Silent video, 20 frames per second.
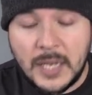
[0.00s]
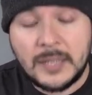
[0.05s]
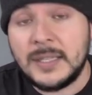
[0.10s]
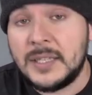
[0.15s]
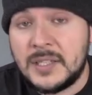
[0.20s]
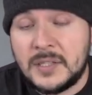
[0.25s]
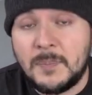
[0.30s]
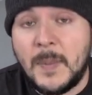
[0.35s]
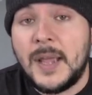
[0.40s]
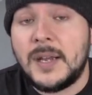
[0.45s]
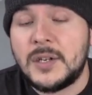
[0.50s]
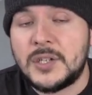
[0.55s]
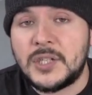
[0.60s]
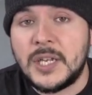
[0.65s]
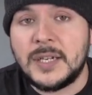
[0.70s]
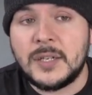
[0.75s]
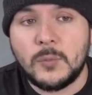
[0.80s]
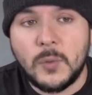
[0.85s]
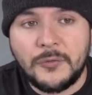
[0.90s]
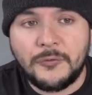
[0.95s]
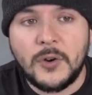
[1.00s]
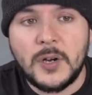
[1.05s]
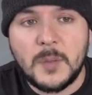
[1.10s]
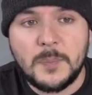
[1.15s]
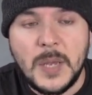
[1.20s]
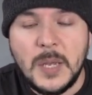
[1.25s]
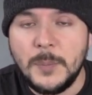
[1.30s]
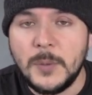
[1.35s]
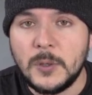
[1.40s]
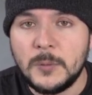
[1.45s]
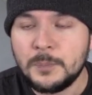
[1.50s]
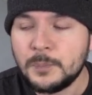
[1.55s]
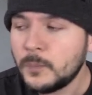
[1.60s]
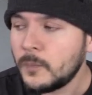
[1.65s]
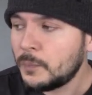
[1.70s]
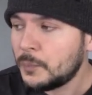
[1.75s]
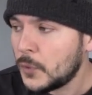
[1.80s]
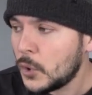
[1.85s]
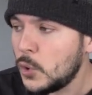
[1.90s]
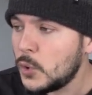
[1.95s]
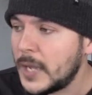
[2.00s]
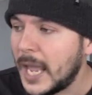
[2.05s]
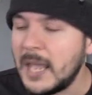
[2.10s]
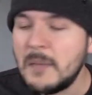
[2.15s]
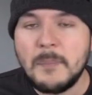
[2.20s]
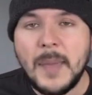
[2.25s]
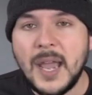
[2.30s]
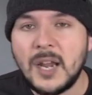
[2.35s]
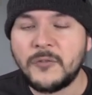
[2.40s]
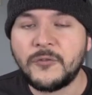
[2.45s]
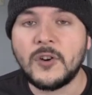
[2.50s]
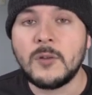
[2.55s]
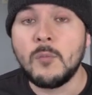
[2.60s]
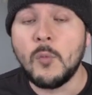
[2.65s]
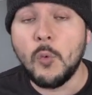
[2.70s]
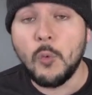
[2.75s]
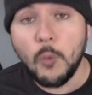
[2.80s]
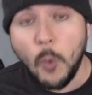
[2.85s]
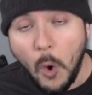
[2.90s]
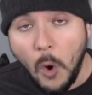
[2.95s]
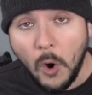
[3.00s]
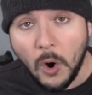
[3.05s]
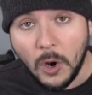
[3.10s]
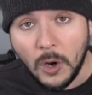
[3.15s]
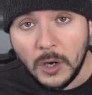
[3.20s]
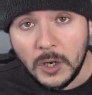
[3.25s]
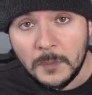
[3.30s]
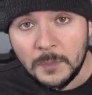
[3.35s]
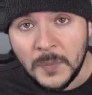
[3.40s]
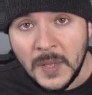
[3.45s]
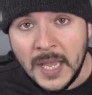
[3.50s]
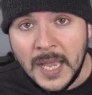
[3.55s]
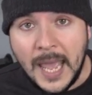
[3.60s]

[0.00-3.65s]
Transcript: at least is my understanding, refer to people who came back from war,